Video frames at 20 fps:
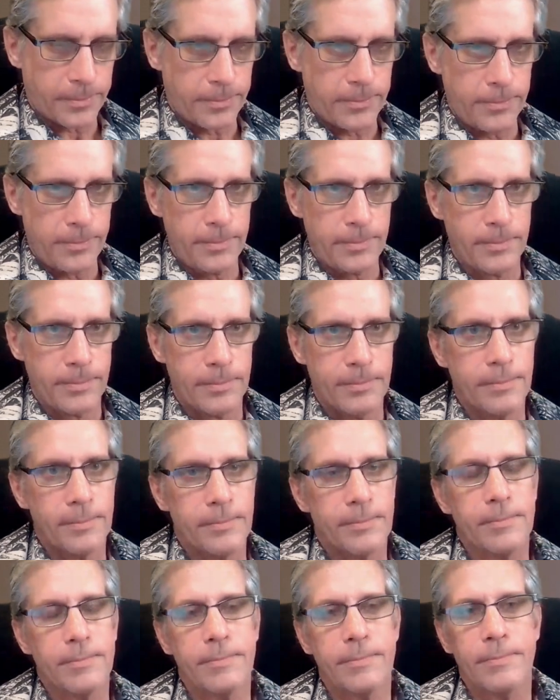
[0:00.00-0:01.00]

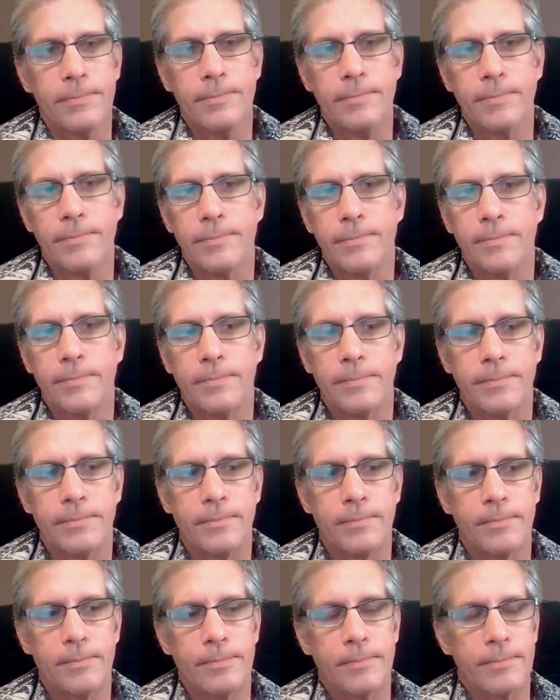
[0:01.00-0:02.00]

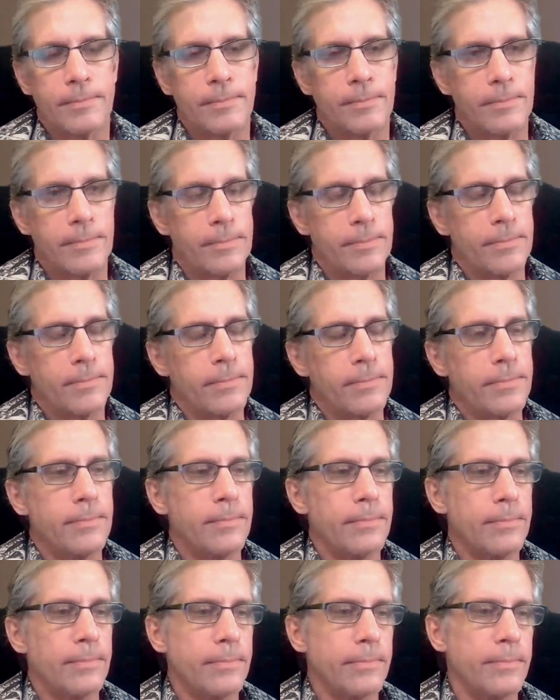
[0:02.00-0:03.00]

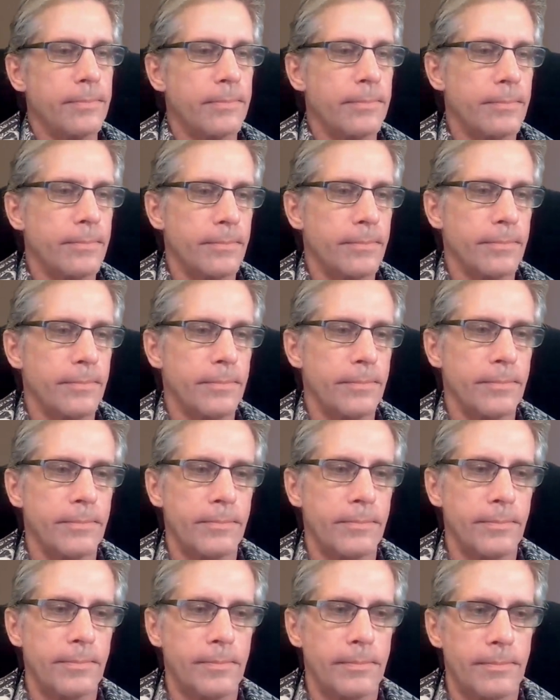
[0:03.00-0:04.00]

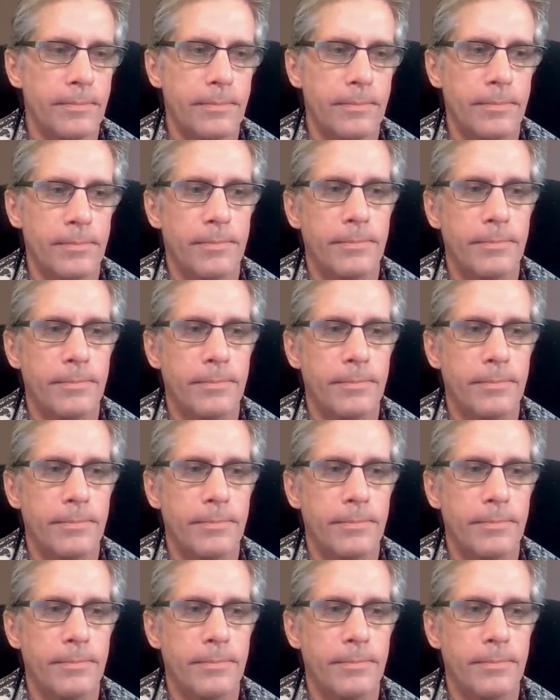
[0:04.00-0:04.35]
This person isn't speaking.